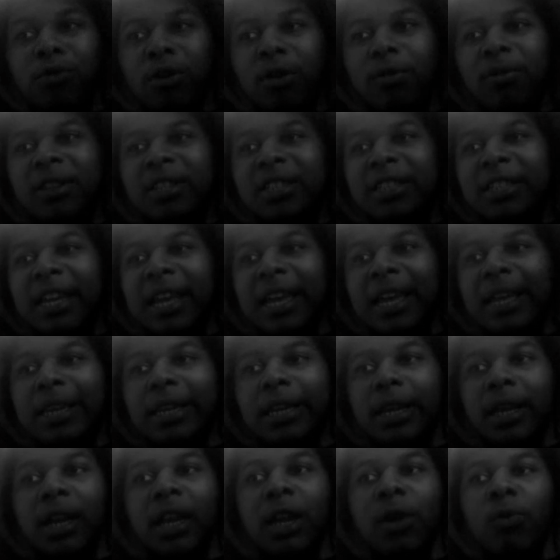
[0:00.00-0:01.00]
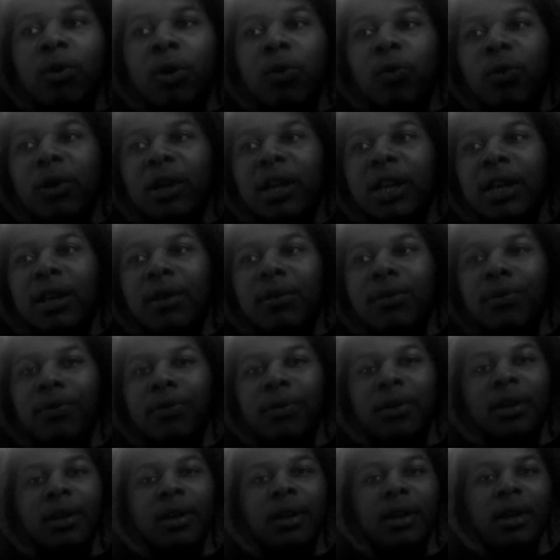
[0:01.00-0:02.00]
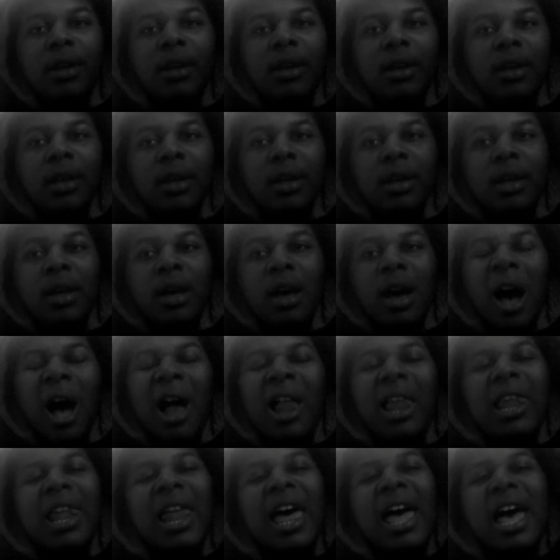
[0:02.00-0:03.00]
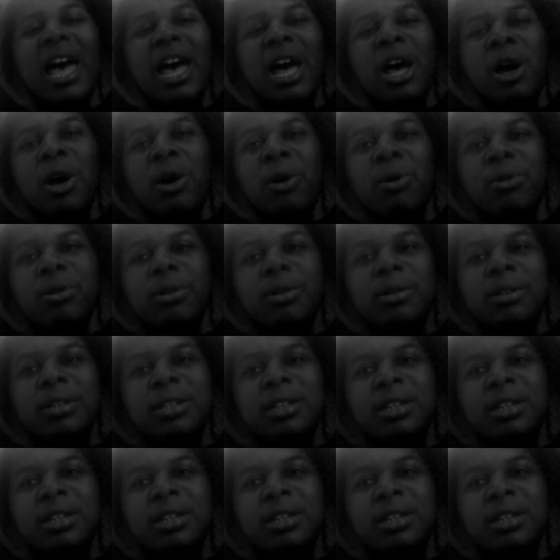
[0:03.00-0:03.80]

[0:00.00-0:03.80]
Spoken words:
A very sad day when we've allowed